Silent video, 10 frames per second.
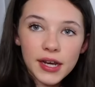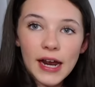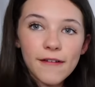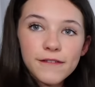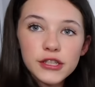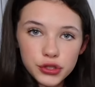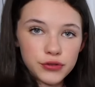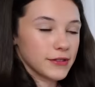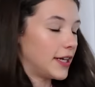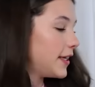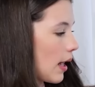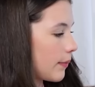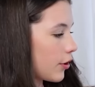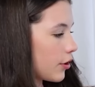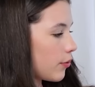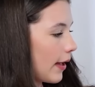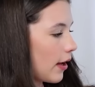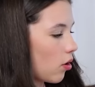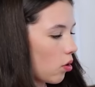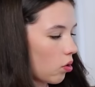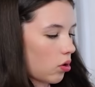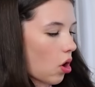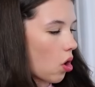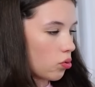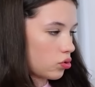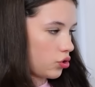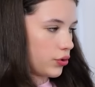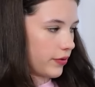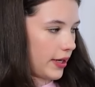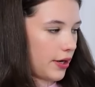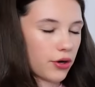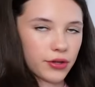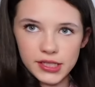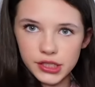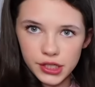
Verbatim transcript: Now for jewellery. I'm going to wear all gold jewellery on this